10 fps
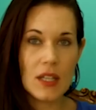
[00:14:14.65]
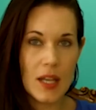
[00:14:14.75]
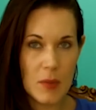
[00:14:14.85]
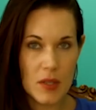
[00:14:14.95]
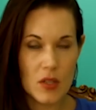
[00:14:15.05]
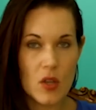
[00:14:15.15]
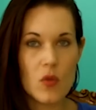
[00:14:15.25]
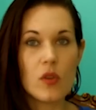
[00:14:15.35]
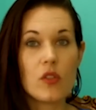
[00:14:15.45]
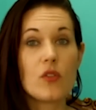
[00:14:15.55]
this, you can watch my
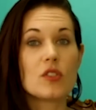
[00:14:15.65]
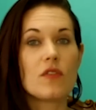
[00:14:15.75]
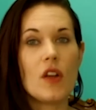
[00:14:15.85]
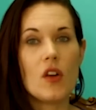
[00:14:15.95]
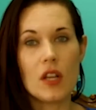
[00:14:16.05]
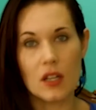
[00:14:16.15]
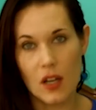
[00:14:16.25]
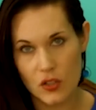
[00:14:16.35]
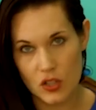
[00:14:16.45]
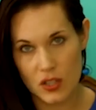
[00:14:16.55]
video titled The
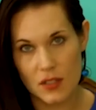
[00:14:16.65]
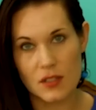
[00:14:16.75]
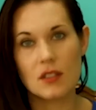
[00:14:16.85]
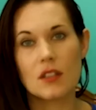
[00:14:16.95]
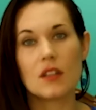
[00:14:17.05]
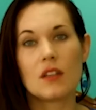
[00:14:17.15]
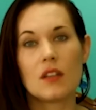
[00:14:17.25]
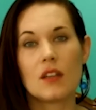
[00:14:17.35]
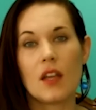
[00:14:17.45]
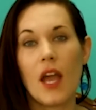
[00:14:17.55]
Lesson of Christ and
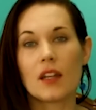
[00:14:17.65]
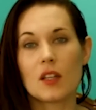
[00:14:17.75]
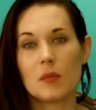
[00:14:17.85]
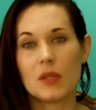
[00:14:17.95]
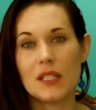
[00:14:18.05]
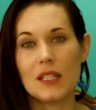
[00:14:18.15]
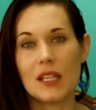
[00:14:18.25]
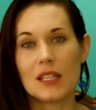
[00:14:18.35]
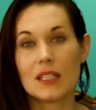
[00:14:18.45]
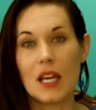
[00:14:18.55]
Lucifer
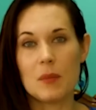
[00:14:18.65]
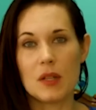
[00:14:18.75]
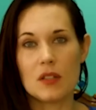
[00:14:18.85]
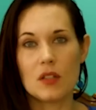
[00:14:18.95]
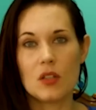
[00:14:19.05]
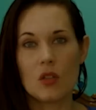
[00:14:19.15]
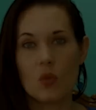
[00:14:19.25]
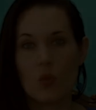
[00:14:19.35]
Integrate Your Ego.